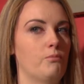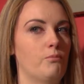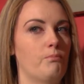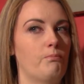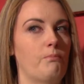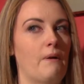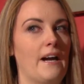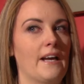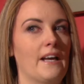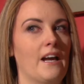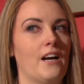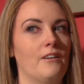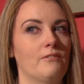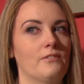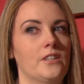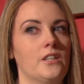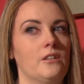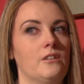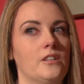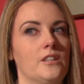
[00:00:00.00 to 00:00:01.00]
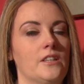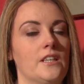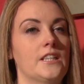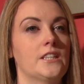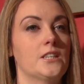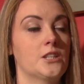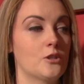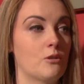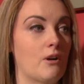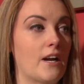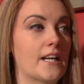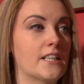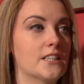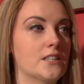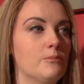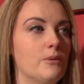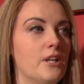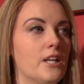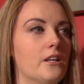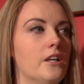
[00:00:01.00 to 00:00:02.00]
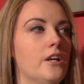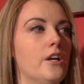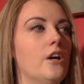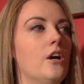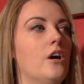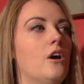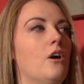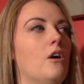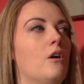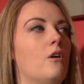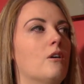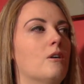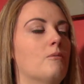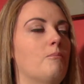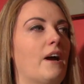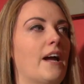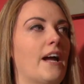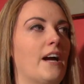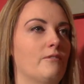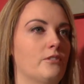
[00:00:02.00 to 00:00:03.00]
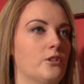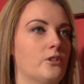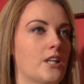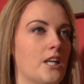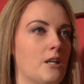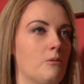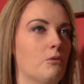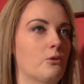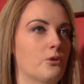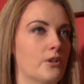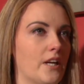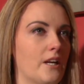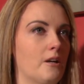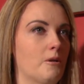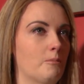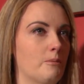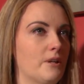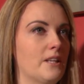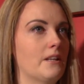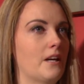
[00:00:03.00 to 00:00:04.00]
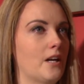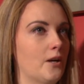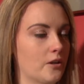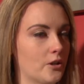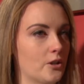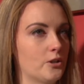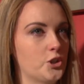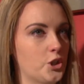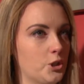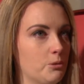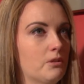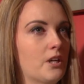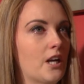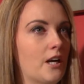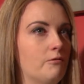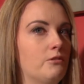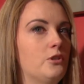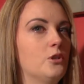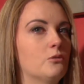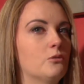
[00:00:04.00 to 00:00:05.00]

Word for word: by having a hysterectomy or by having a chemotherapy that she would have no